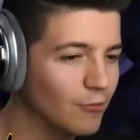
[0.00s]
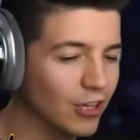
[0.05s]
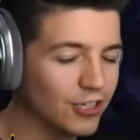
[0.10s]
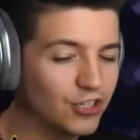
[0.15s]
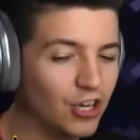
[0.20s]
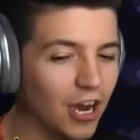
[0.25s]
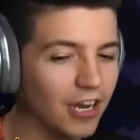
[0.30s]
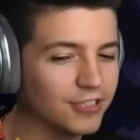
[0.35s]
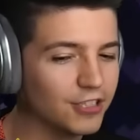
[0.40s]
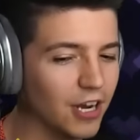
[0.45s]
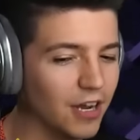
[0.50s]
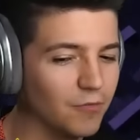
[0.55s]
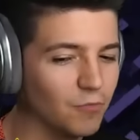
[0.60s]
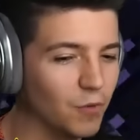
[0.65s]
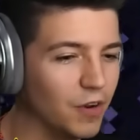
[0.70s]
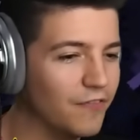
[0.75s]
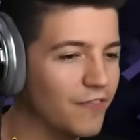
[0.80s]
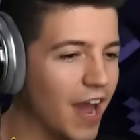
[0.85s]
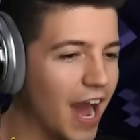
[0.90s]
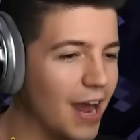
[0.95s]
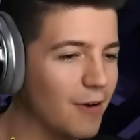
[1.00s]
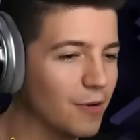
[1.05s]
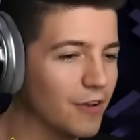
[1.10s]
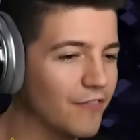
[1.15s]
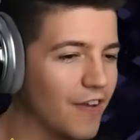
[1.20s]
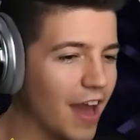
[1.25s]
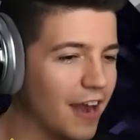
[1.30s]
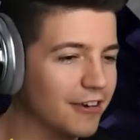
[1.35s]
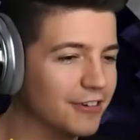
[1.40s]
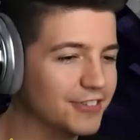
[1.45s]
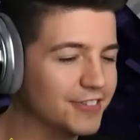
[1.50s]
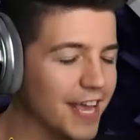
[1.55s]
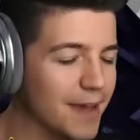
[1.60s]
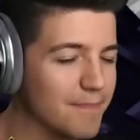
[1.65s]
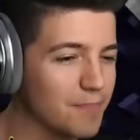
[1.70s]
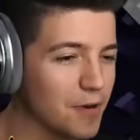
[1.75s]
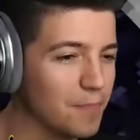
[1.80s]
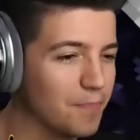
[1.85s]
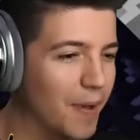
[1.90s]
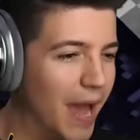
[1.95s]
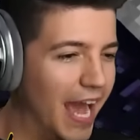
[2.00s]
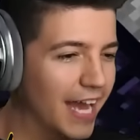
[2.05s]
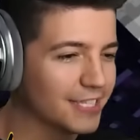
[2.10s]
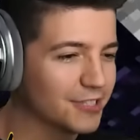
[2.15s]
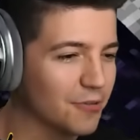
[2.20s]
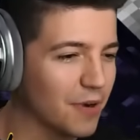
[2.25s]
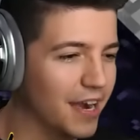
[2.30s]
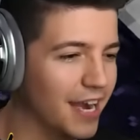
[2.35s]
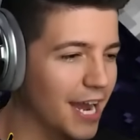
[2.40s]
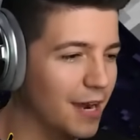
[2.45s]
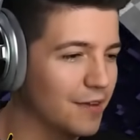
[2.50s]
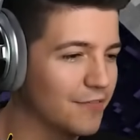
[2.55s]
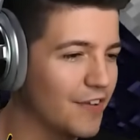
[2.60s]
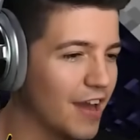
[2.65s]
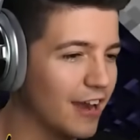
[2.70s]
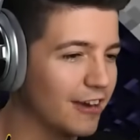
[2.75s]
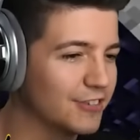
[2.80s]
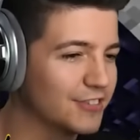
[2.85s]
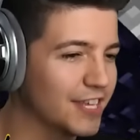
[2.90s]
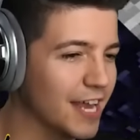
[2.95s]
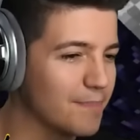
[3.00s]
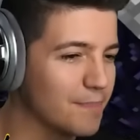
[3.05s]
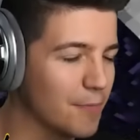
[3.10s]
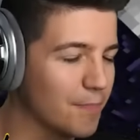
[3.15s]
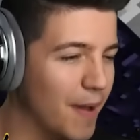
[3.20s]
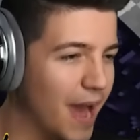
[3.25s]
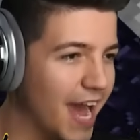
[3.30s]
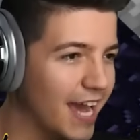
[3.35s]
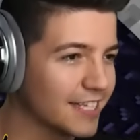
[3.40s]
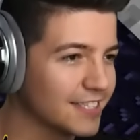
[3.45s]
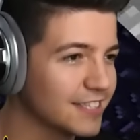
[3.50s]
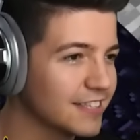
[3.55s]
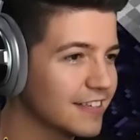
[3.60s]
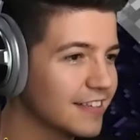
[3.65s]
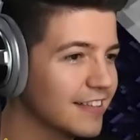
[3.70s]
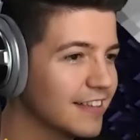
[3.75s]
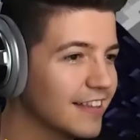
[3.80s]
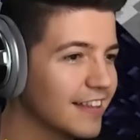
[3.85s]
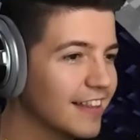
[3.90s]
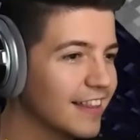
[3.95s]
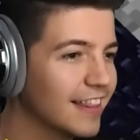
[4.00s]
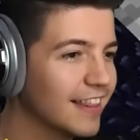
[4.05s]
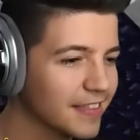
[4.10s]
Look, Josh, we've got we've got our separate pass right now. We've got our separate pass. Right, go.